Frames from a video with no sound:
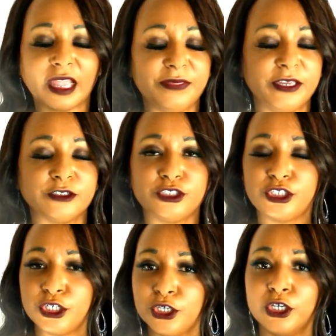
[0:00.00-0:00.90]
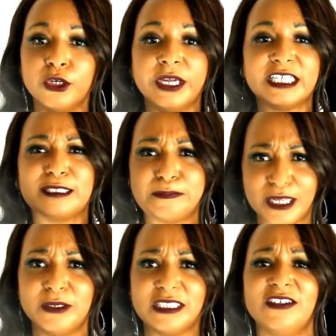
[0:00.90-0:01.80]
They're too
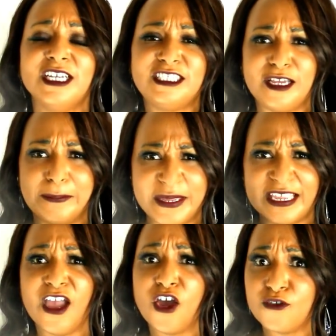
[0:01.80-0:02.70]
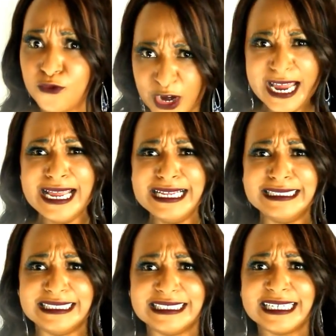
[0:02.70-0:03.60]
explosive to be
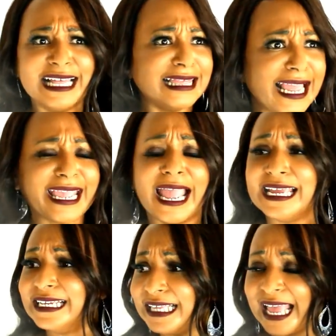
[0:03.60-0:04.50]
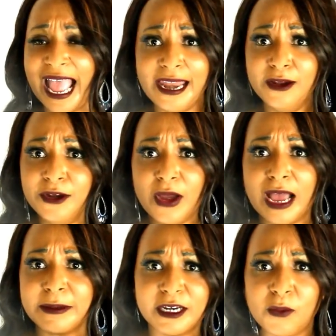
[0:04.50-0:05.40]
friends. Like, I don't know
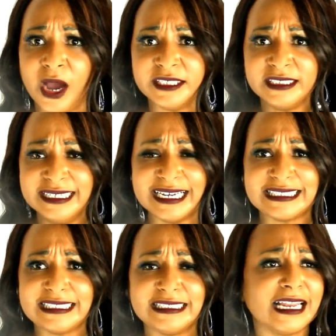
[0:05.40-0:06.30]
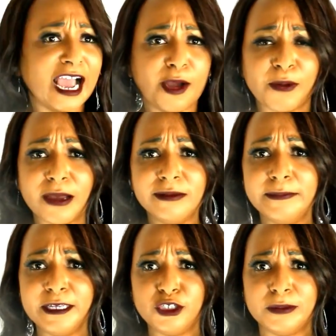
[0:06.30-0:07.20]
how I'm gonna watch it next season. I'll
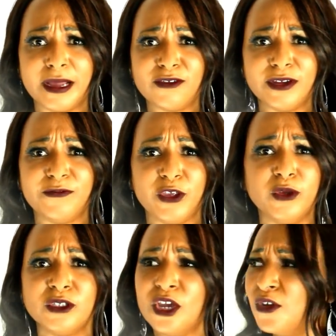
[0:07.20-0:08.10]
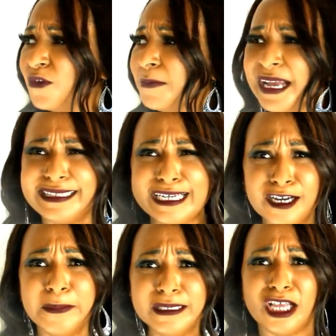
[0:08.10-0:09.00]
probably be doing my reviews from my
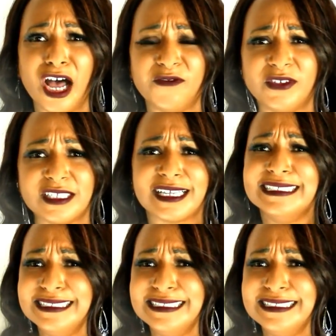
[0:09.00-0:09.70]
therapist's office.